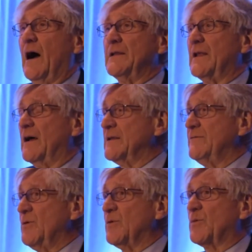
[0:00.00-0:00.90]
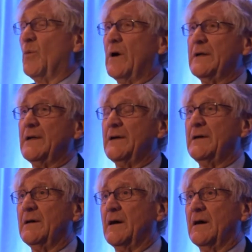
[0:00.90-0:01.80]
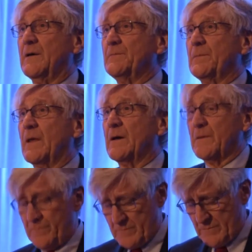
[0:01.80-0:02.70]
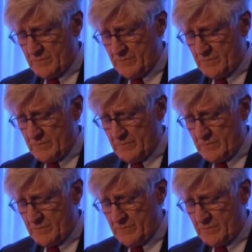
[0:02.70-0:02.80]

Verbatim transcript: I'll, I'll leave you with one um, um,